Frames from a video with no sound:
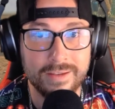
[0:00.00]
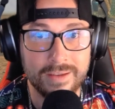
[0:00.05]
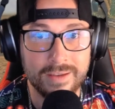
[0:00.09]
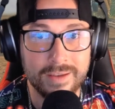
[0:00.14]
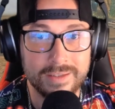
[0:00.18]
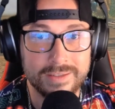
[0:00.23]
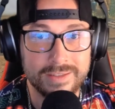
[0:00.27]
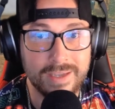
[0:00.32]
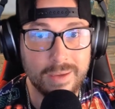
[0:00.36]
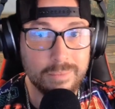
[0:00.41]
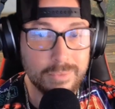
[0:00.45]

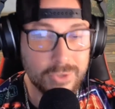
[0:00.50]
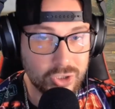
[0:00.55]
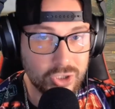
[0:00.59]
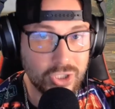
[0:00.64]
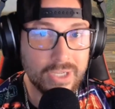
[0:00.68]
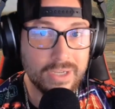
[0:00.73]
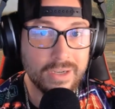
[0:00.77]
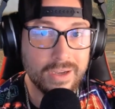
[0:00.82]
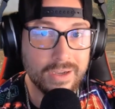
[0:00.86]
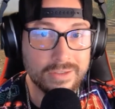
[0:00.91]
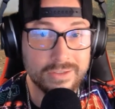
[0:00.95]

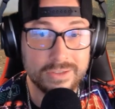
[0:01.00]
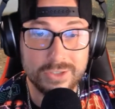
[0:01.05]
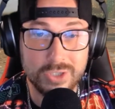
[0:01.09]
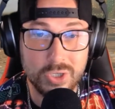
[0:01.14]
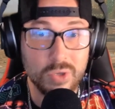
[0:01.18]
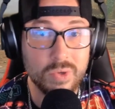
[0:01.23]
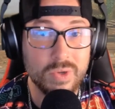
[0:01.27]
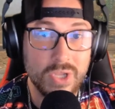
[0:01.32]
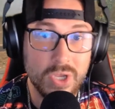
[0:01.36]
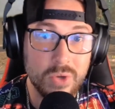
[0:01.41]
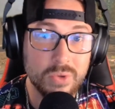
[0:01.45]
submachine guns to
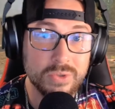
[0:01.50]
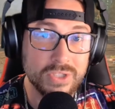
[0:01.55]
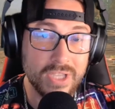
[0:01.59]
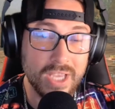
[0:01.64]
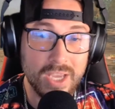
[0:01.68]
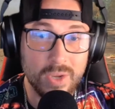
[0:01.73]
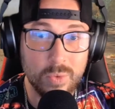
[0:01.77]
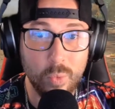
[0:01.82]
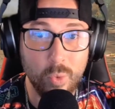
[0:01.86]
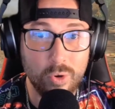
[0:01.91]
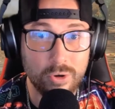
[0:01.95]
use
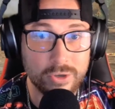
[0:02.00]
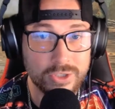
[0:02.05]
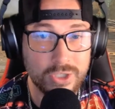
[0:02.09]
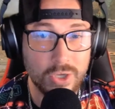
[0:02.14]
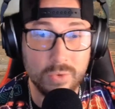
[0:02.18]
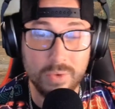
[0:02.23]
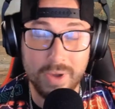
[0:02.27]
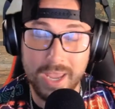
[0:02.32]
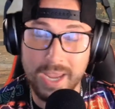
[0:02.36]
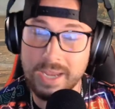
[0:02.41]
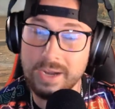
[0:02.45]
in
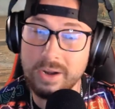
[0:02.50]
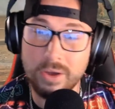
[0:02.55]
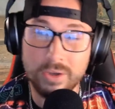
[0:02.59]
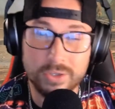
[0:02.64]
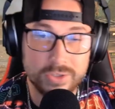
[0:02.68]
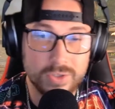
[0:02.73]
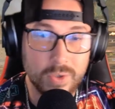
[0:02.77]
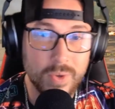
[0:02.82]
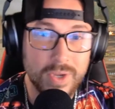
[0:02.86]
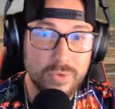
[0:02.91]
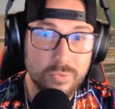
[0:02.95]
Warzone and
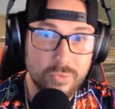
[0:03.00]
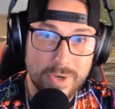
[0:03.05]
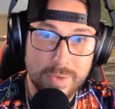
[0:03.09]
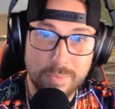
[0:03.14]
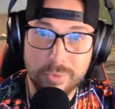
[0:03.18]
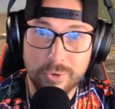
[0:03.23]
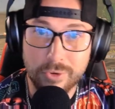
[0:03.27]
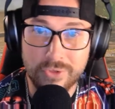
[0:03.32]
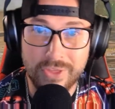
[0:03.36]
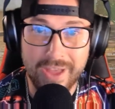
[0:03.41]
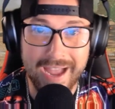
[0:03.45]
also in
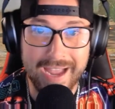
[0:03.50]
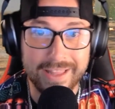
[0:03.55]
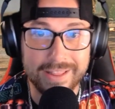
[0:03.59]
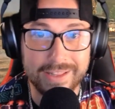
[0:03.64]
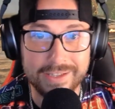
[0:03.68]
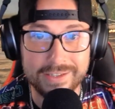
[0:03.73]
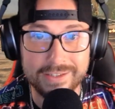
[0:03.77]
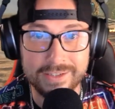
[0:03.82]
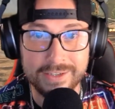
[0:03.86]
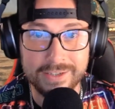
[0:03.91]
Rebirth Island.